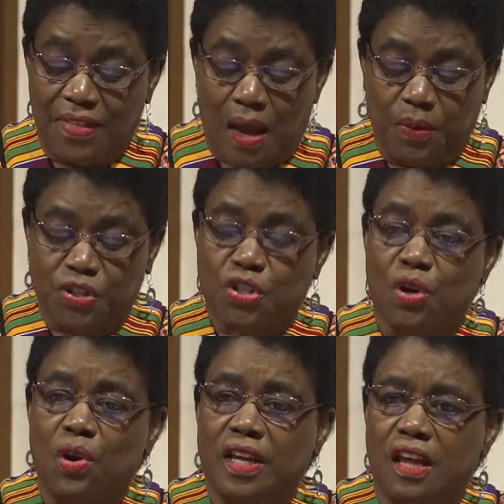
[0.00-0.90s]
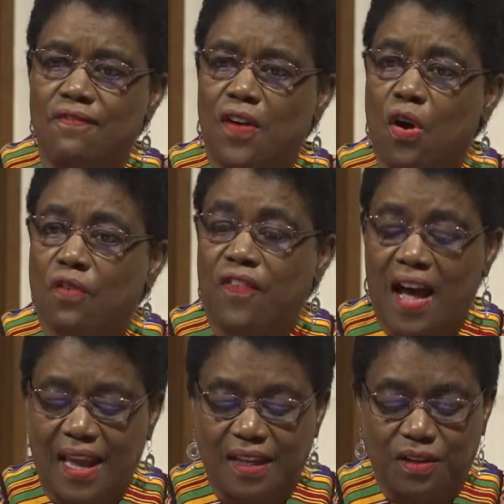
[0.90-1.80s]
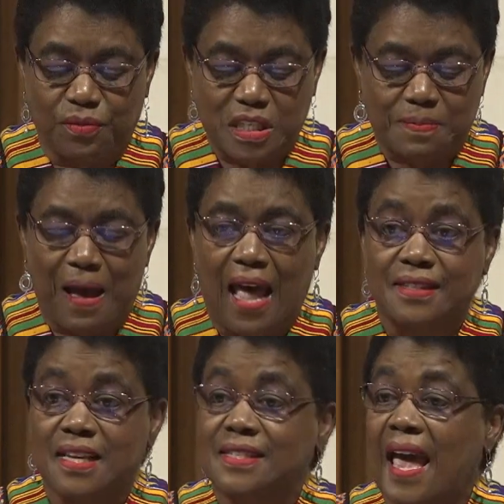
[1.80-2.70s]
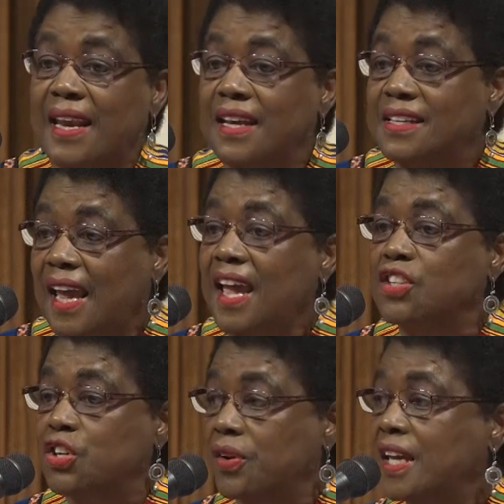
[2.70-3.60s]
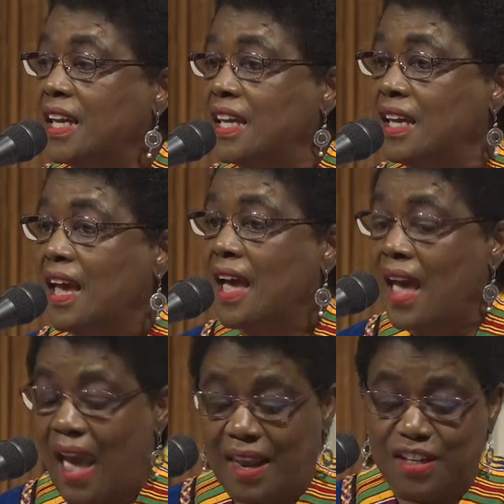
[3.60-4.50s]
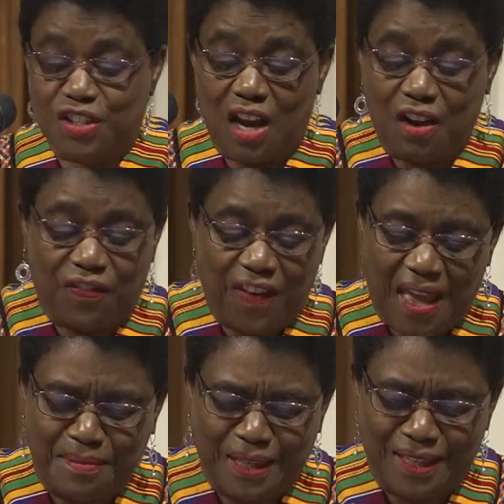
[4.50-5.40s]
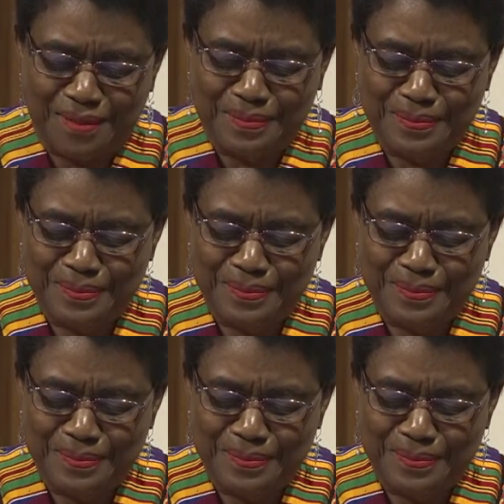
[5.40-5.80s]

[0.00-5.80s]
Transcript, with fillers: that would surely evoke violent responses and endanger he and his young family.